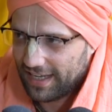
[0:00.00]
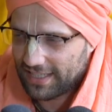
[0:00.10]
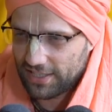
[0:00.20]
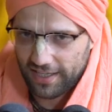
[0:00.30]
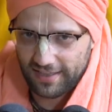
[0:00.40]

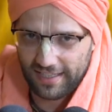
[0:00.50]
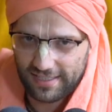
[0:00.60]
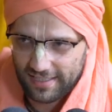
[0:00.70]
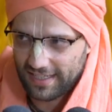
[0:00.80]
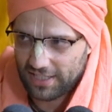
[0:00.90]
it's not
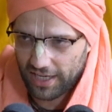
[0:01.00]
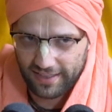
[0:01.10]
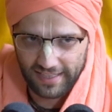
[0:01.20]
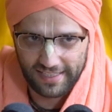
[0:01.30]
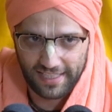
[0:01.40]
this, it's
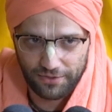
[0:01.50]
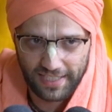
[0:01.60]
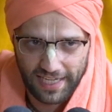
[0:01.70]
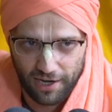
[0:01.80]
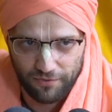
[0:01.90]
not this. And you
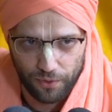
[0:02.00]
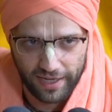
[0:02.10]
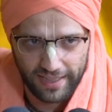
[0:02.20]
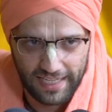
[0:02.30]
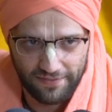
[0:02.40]
take off
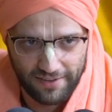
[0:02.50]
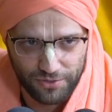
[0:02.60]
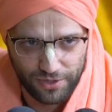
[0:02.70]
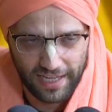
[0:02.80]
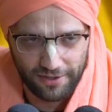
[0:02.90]
one leaf
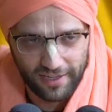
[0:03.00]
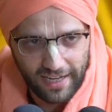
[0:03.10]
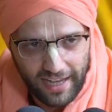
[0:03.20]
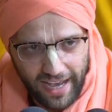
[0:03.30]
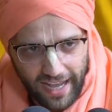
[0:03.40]
after another,
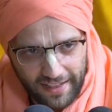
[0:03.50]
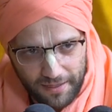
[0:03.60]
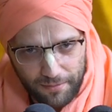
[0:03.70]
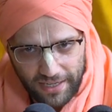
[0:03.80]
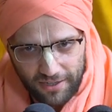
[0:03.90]
and in
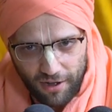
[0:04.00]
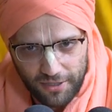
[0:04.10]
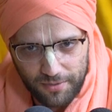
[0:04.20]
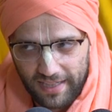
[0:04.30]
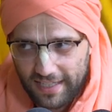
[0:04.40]
the middle,
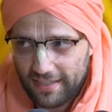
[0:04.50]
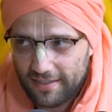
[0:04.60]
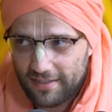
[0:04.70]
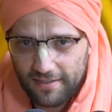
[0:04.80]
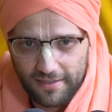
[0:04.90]
ultimately,
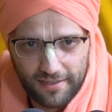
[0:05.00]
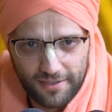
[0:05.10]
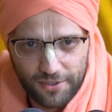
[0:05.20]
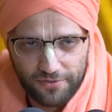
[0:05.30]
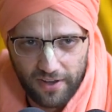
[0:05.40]

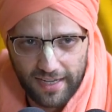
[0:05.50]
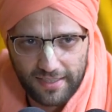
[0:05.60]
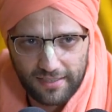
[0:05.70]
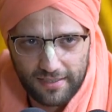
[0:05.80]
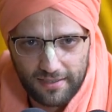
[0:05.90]
you
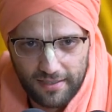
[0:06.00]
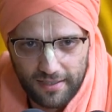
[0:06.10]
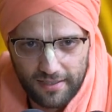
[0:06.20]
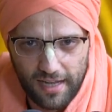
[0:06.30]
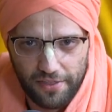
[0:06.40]
find
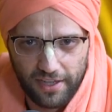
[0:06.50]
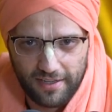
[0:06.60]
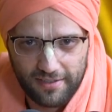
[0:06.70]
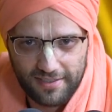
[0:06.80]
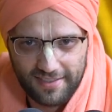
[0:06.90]

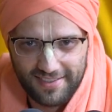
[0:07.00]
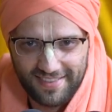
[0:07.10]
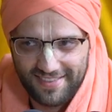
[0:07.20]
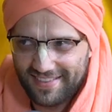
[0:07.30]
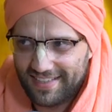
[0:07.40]
nothing.
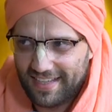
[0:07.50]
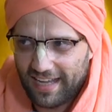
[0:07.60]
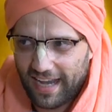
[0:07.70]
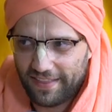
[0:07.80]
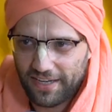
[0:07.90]

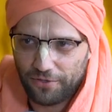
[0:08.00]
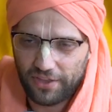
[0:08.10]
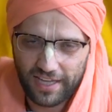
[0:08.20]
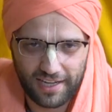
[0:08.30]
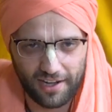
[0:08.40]
And then you
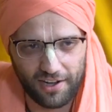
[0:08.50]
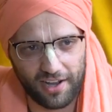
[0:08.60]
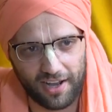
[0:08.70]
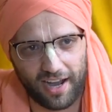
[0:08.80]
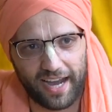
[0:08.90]
think,
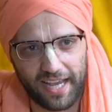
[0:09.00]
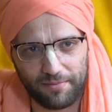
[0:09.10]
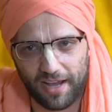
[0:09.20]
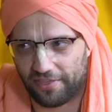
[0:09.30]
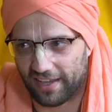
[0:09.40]
I
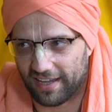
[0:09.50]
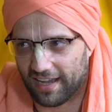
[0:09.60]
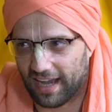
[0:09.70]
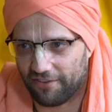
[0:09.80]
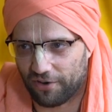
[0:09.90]
am nothing.
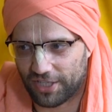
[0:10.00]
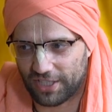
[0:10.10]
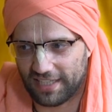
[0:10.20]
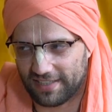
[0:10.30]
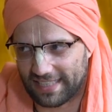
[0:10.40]
I have
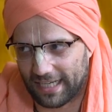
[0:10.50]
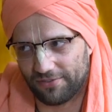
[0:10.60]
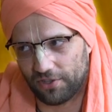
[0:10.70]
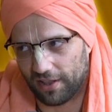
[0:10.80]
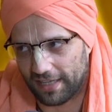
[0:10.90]
achieved
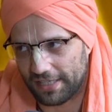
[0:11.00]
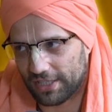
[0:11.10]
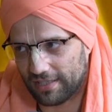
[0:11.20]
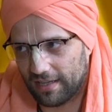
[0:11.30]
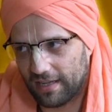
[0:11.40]

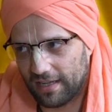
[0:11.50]
self-knowledge.